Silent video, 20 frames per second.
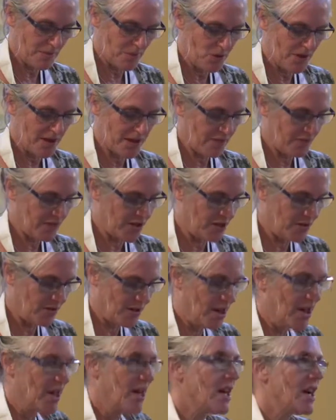the point of
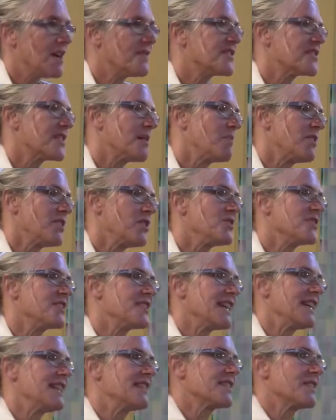view of someone who
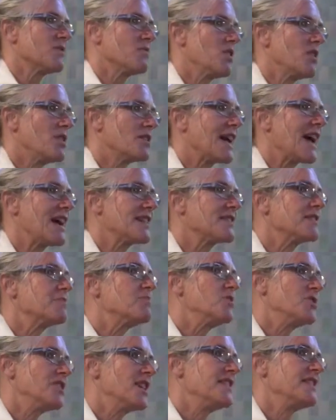sees the world as the
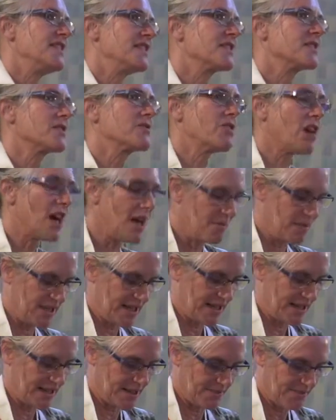Buddha described
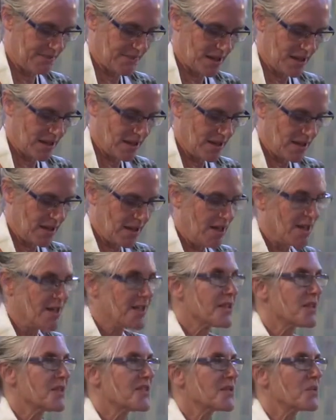it.
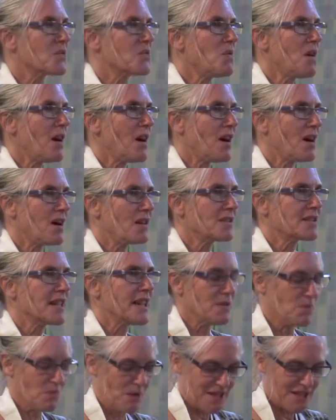So it's a
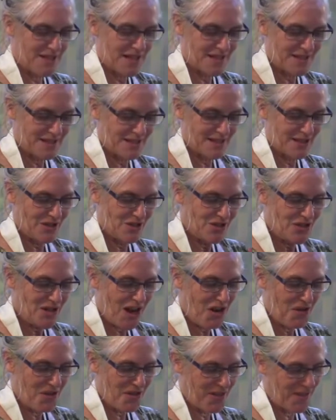world in which there's
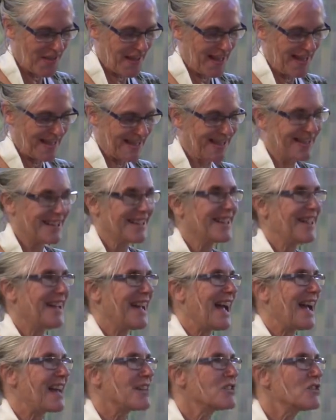no thing
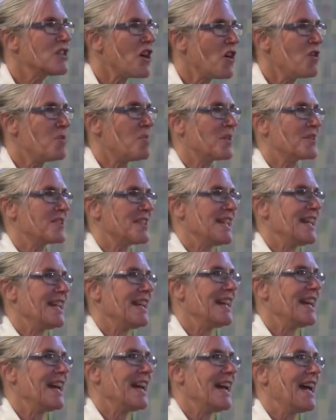and
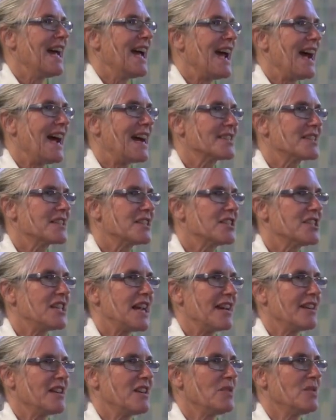nobody has a
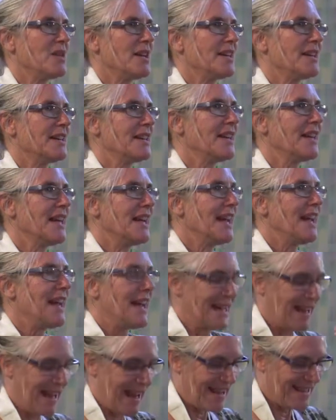genuine
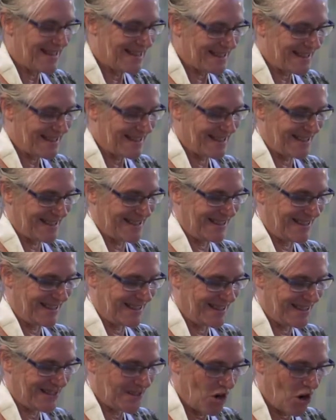
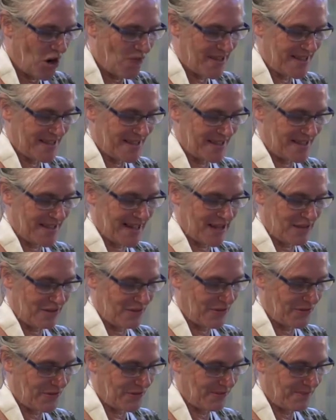existence of
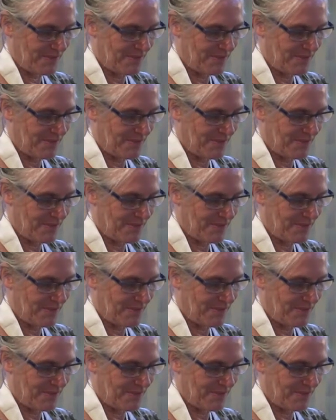itself.